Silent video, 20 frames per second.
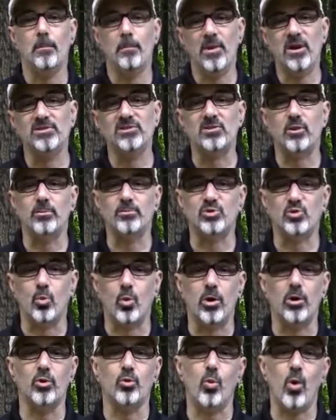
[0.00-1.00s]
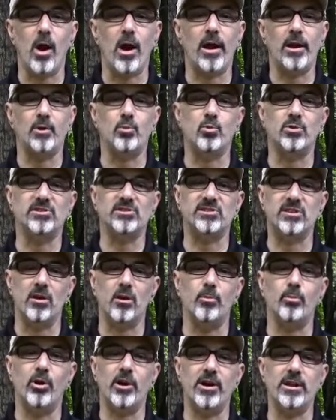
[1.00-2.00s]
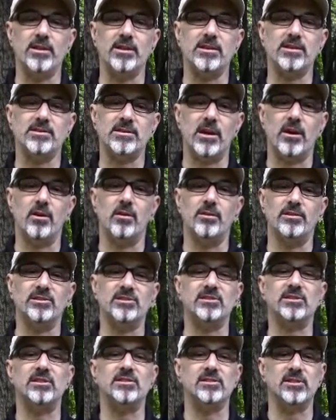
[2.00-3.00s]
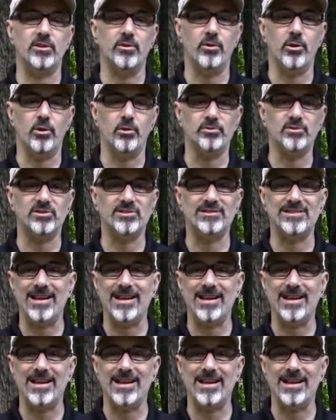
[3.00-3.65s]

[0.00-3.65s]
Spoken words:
Muslims worldwide were celebrating the terrorists as heroes,